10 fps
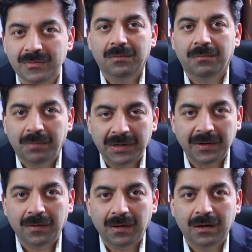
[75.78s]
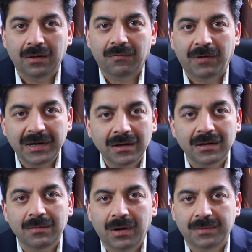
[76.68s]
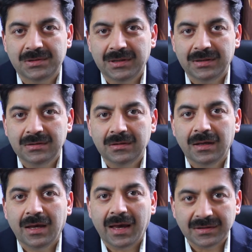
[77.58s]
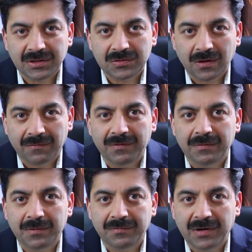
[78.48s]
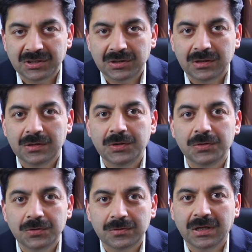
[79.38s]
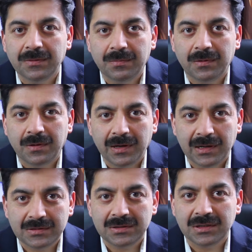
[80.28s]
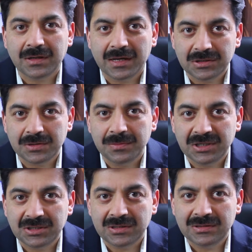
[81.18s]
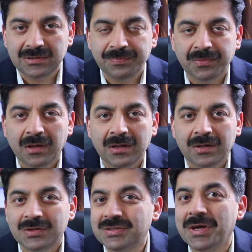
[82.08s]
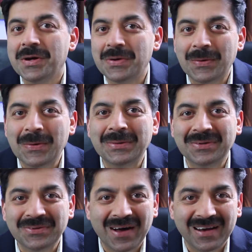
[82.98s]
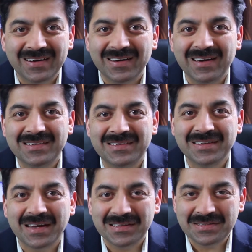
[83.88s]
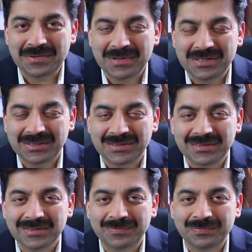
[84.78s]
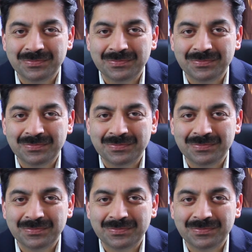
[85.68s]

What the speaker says: But what Uncle Bob says, as a software professional, you should give realistic estimations, say no to unrealistic estimations,